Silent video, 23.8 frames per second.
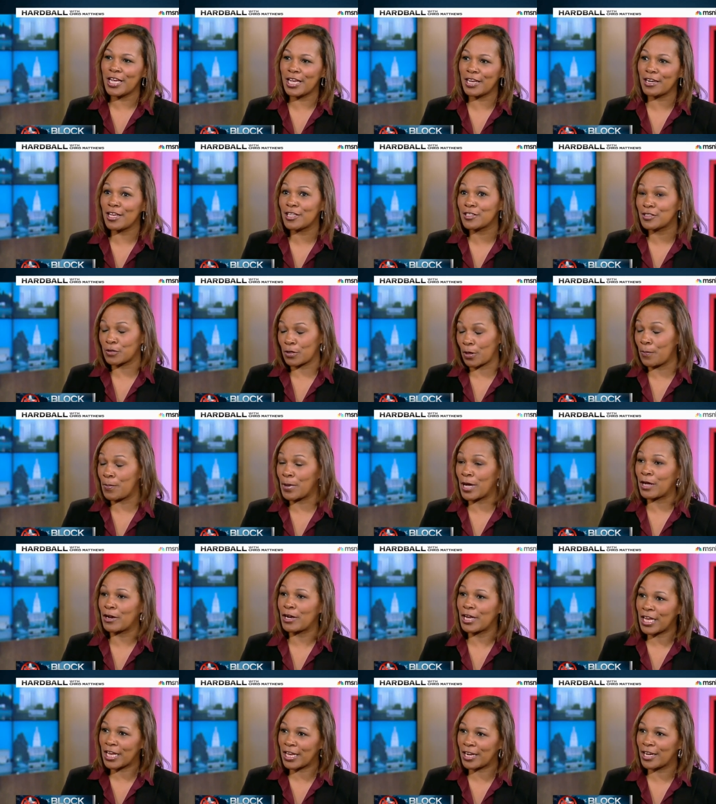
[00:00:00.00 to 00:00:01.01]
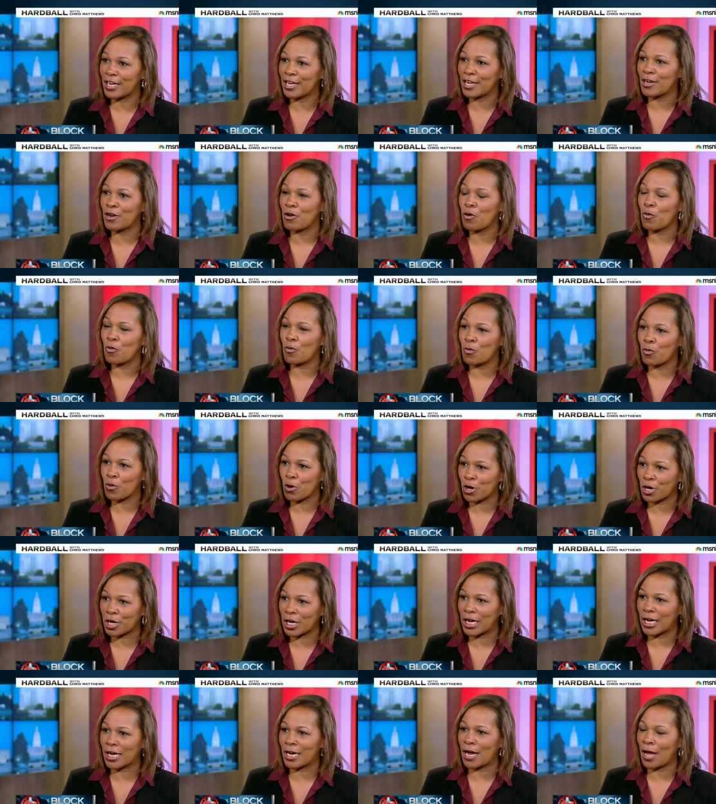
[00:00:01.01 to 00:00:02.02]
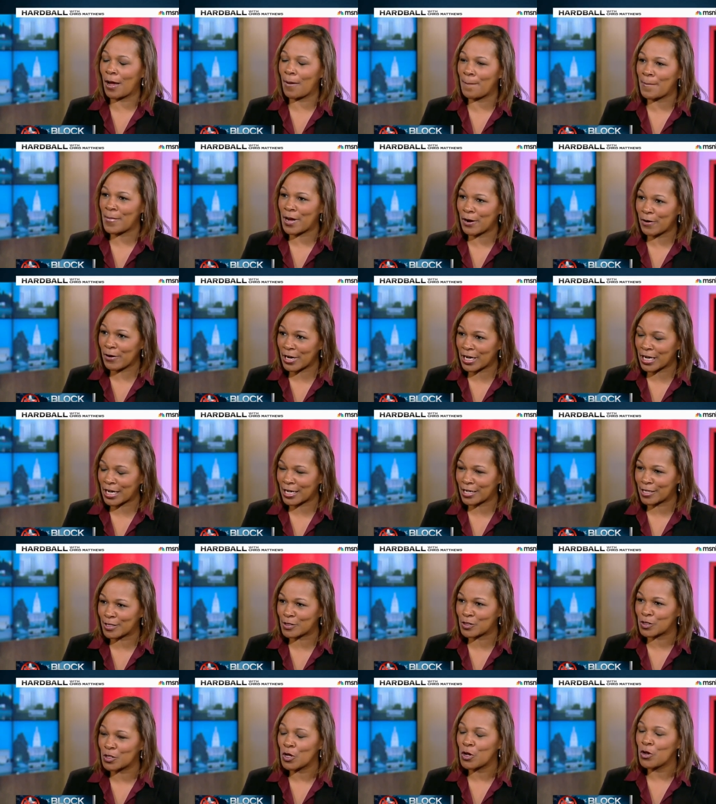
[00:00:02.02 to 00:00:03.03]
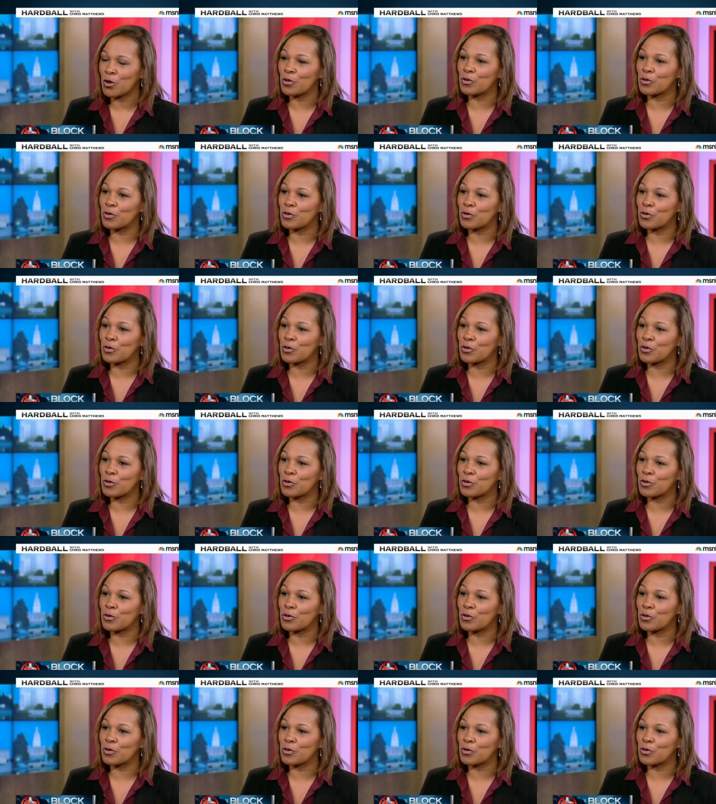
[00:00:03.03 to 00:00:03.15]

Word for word: Hit, it's about hitting working Americans